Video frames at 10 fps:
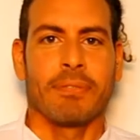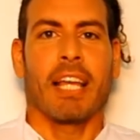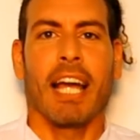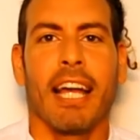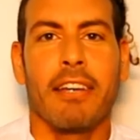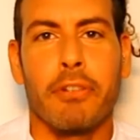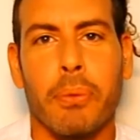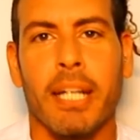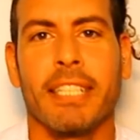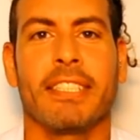Hi
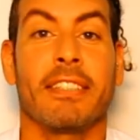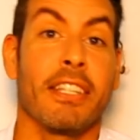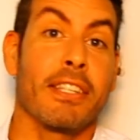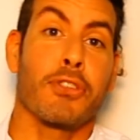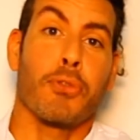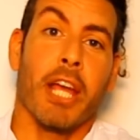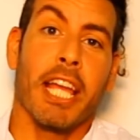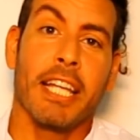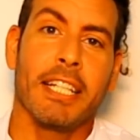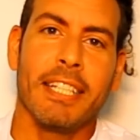everyone, this is
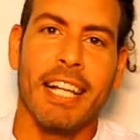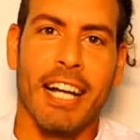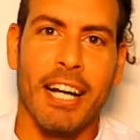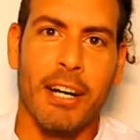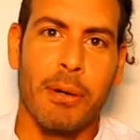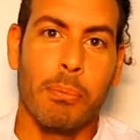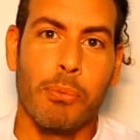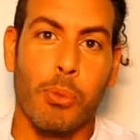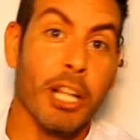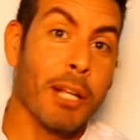Ray.
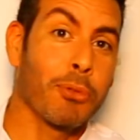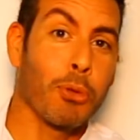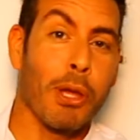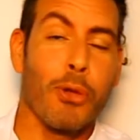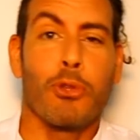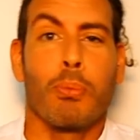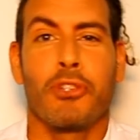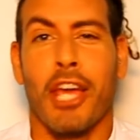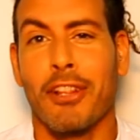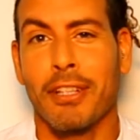Welcome to my YouTube
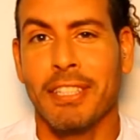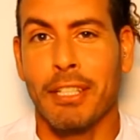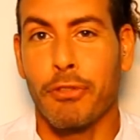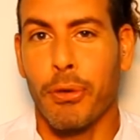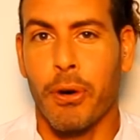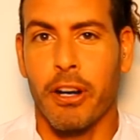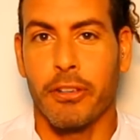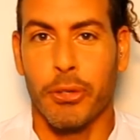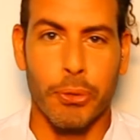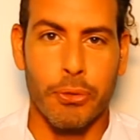channel if you are
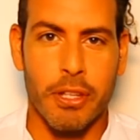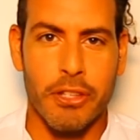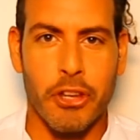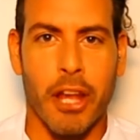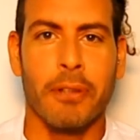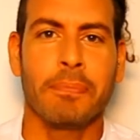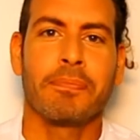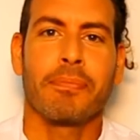new to this channel.